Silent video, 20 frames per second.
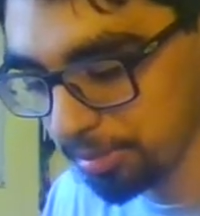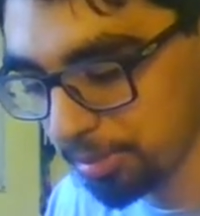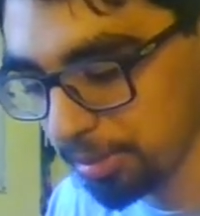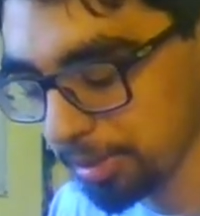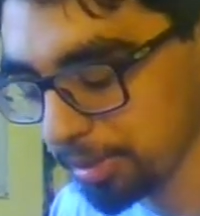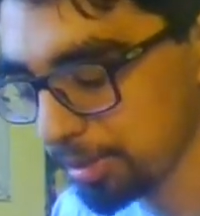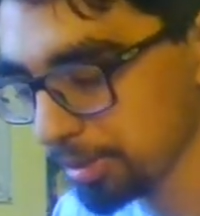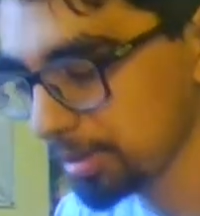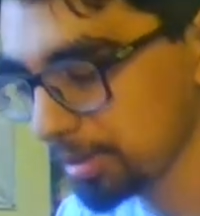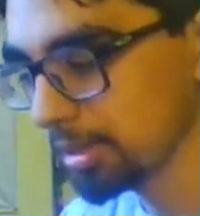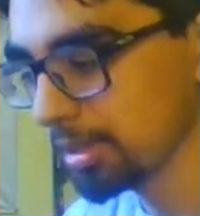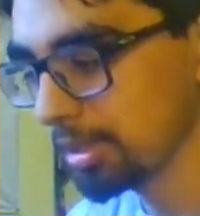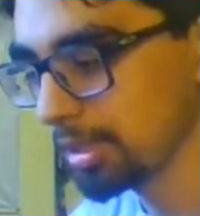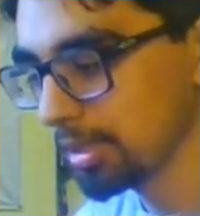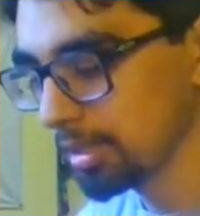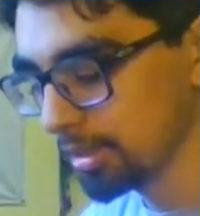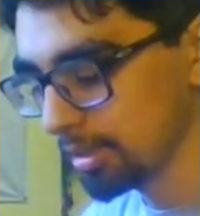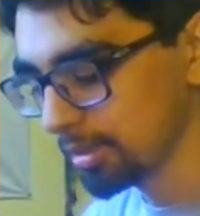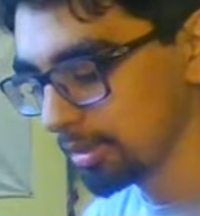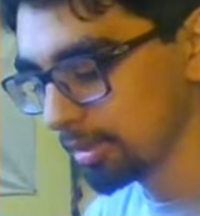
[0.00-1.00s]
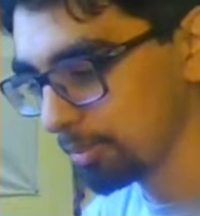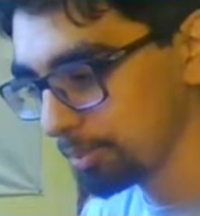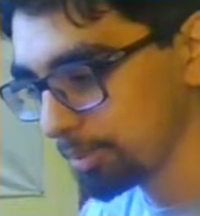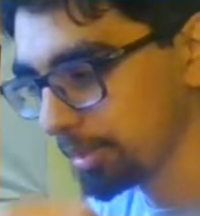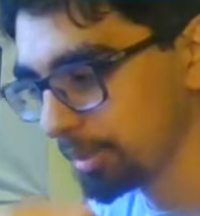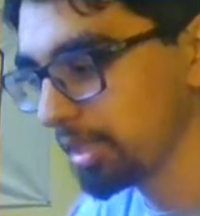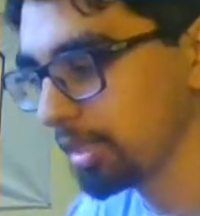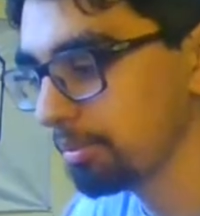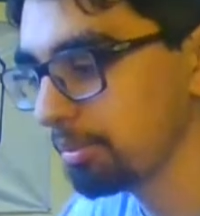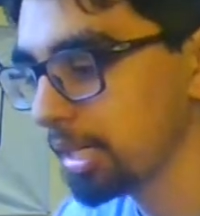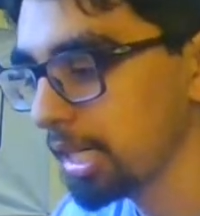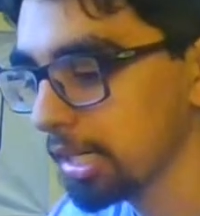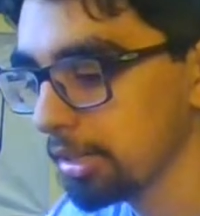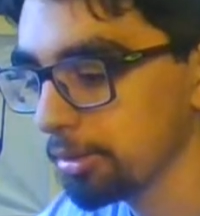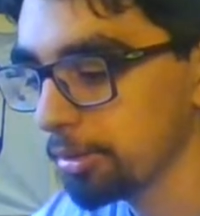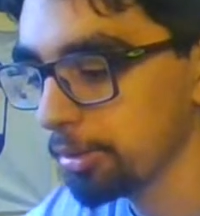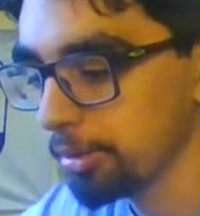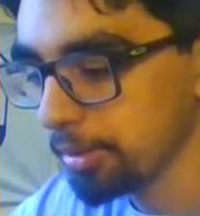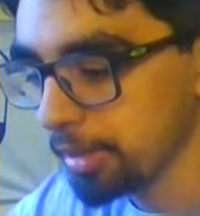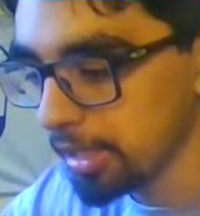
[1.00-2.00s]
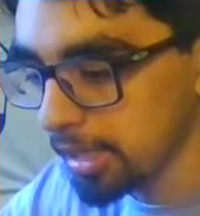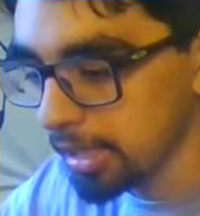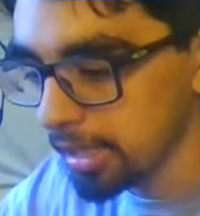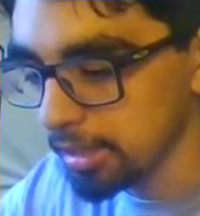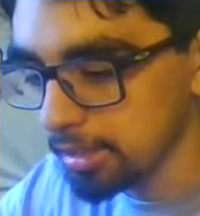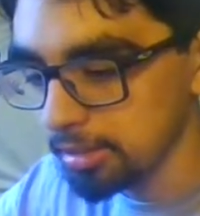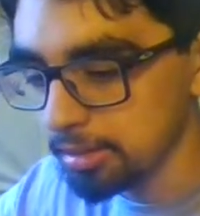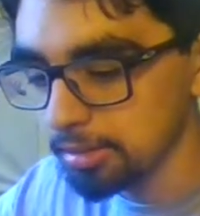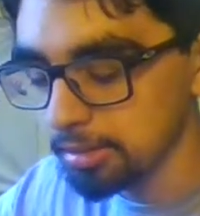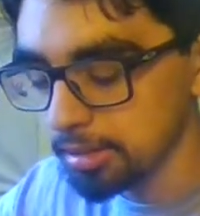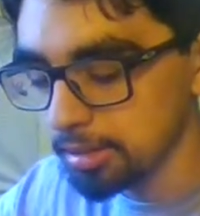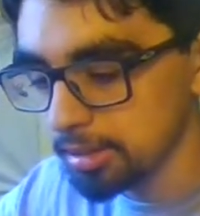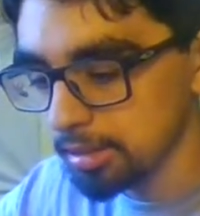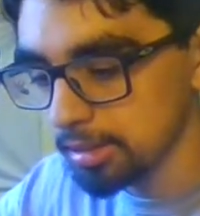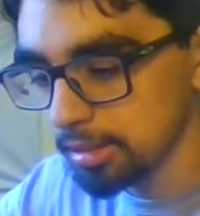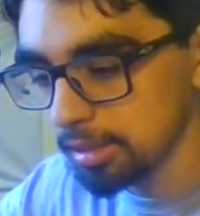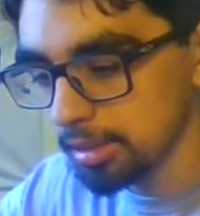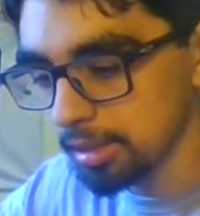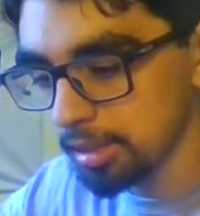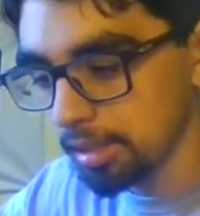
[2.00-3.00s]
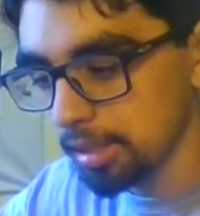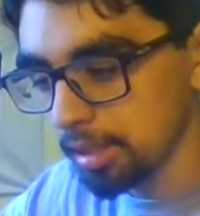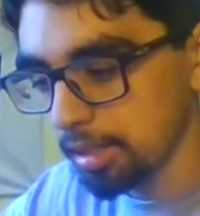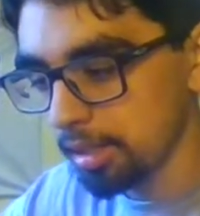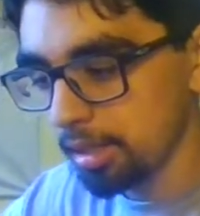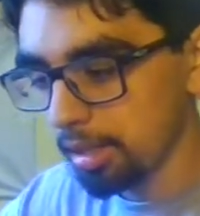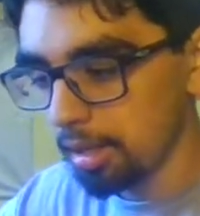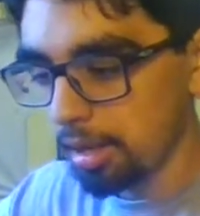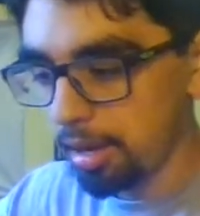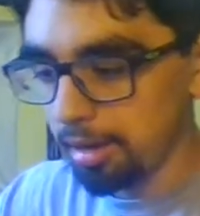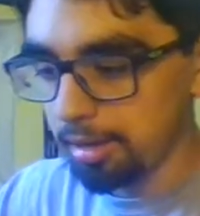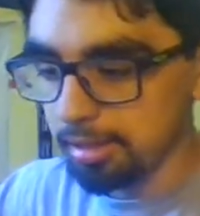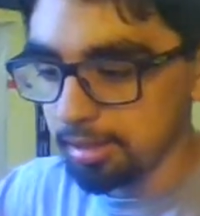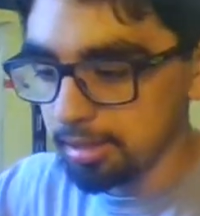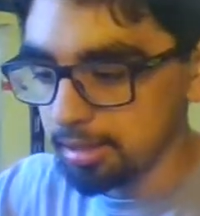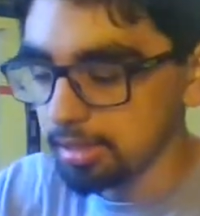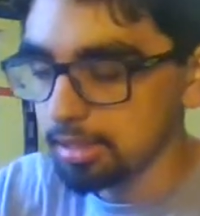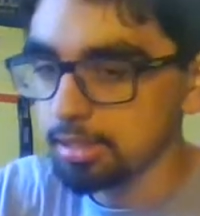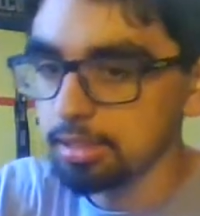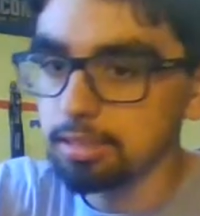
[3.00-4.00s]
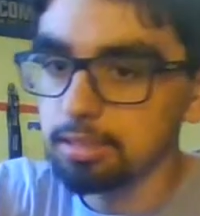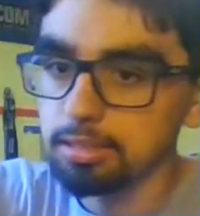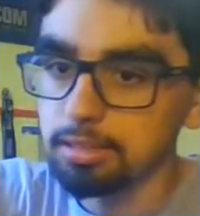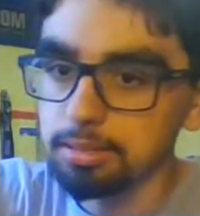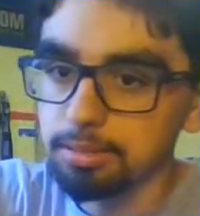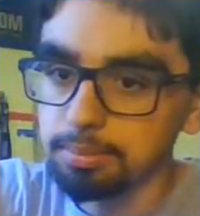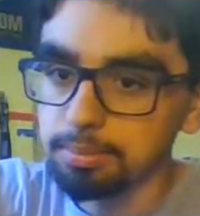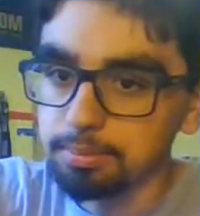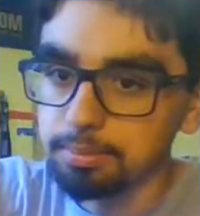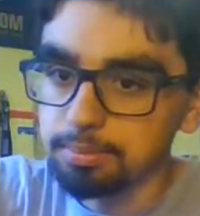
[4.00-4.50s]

oil, or putting in my oil that I use. Because